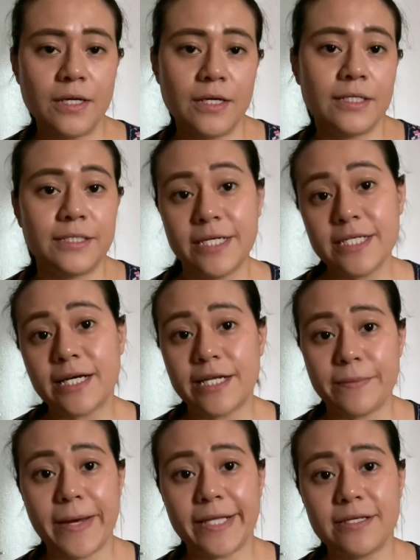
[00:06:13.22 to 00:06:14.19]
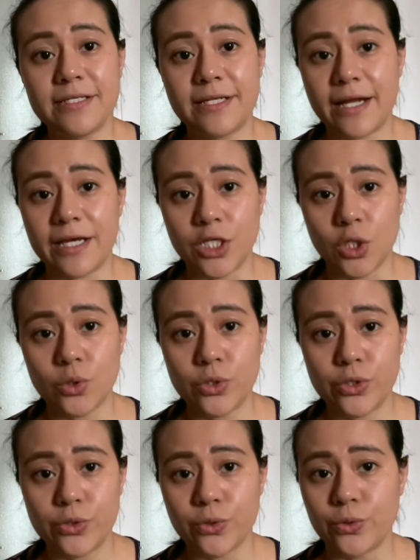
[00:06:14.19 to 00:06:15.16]
These are the methods that I use
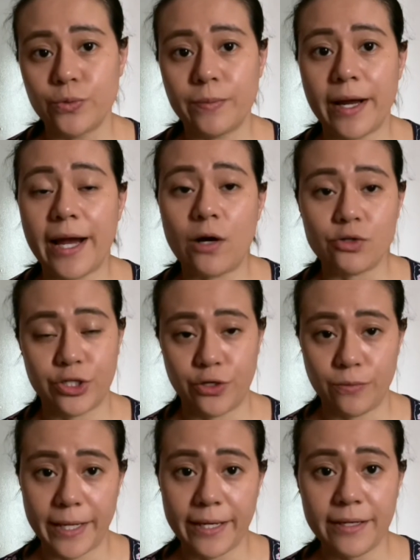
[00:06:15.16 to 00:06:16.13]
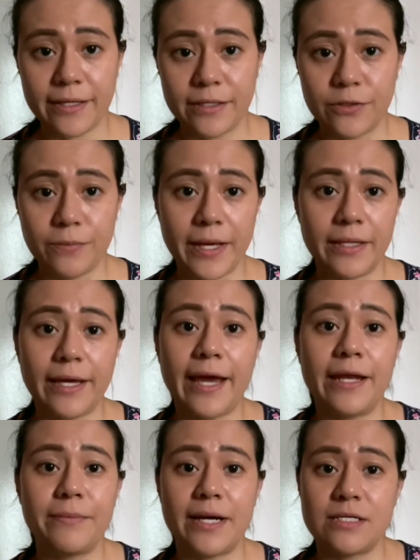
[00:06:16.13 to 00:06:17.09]
to do my housekeeping to
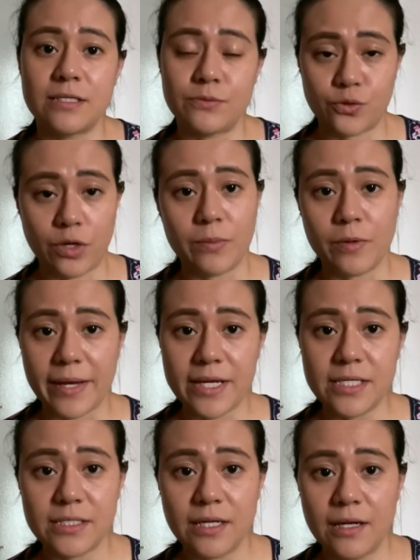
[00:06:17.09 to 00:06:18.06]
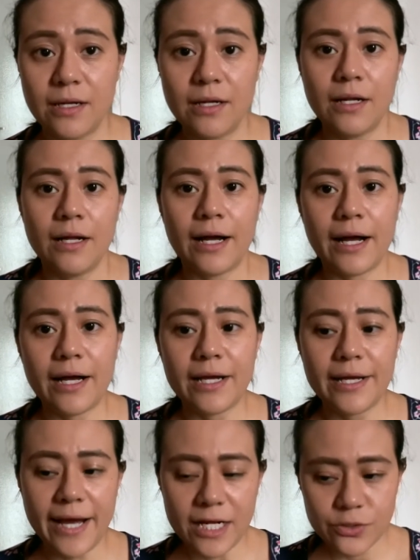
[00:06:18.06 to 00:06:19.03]
maintain my subscriber base. I
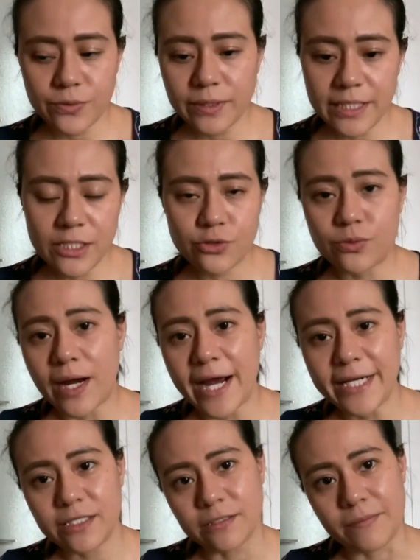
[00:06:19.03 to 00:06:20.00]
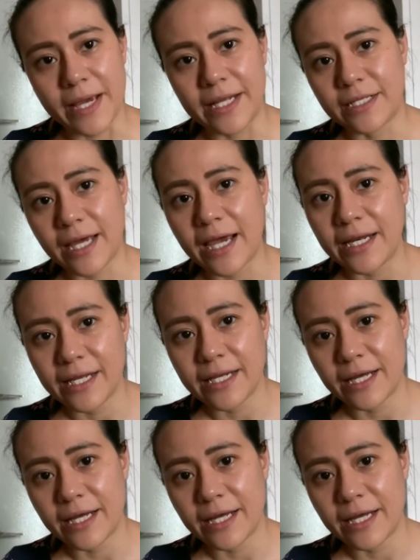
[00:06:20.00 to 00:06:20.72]
actually tried to maintain it